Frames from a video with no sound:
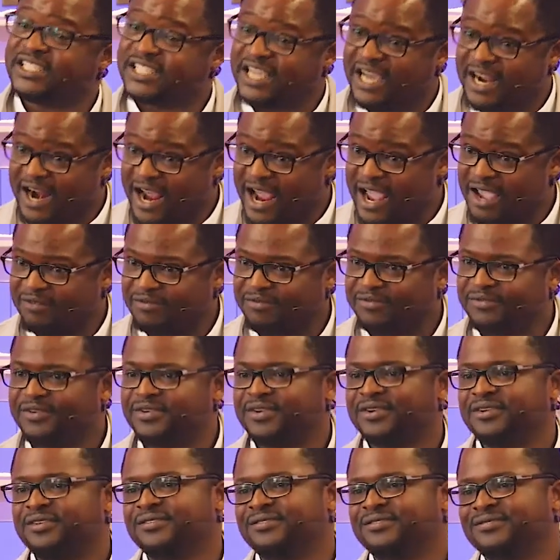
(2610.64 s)
He has
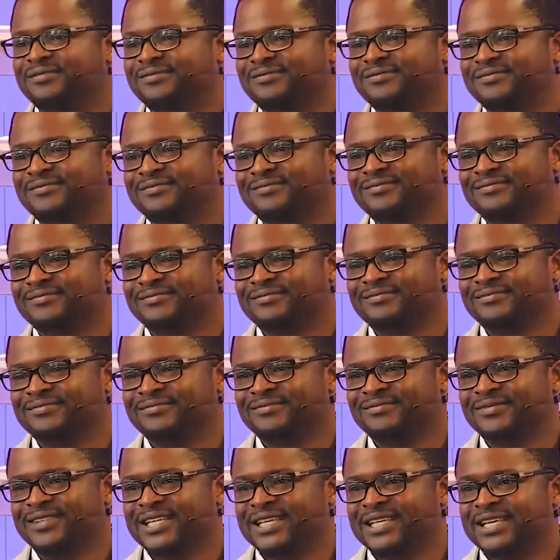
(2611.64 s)
arrived.
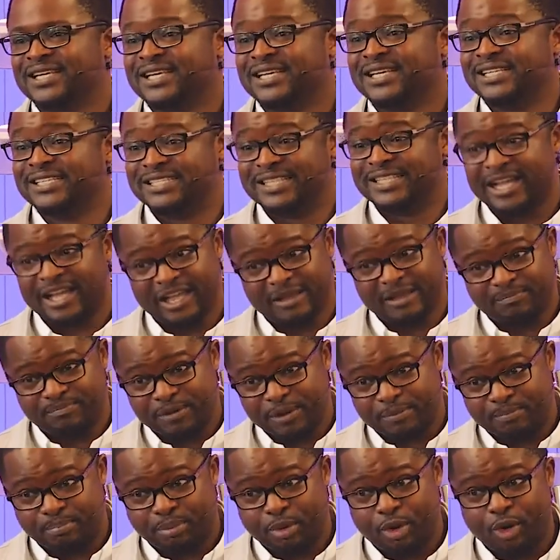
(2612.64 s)
He's now
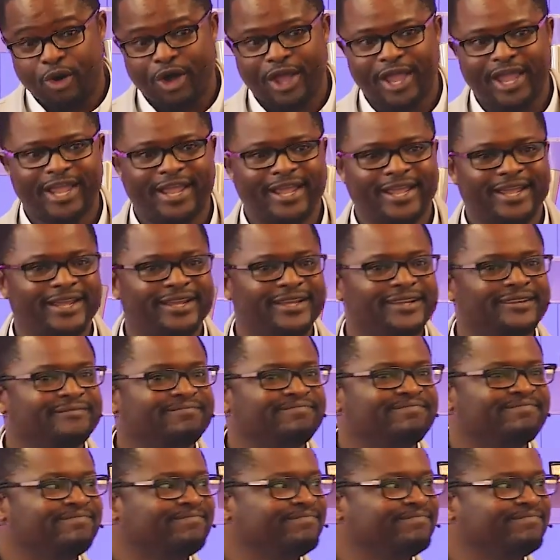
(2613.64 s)
a big boy.